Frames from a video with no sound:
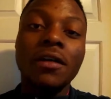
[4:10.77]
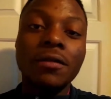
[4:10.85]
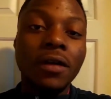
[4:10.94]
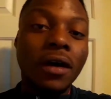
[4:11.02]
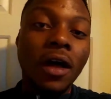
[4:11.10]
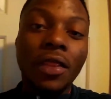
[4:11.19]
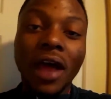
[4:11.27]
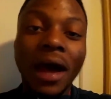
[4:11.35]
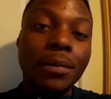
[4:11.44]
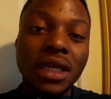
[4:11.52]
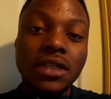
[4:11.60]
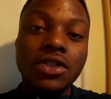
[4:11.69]
whatever
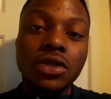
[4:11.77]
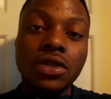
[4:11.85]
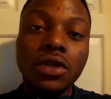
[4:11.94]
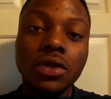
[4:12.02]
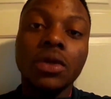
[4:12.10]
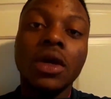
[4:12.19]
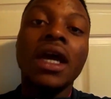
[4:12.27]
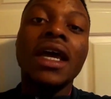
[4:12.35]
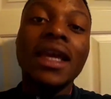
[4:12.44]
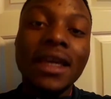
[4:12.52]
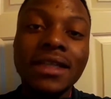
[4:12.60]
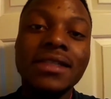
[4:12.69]
that means to you,
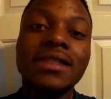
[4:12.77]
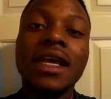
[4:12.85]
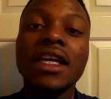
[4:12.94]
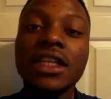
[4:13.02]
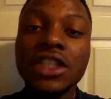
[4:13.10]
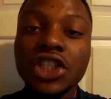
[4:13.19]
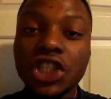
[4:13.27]
is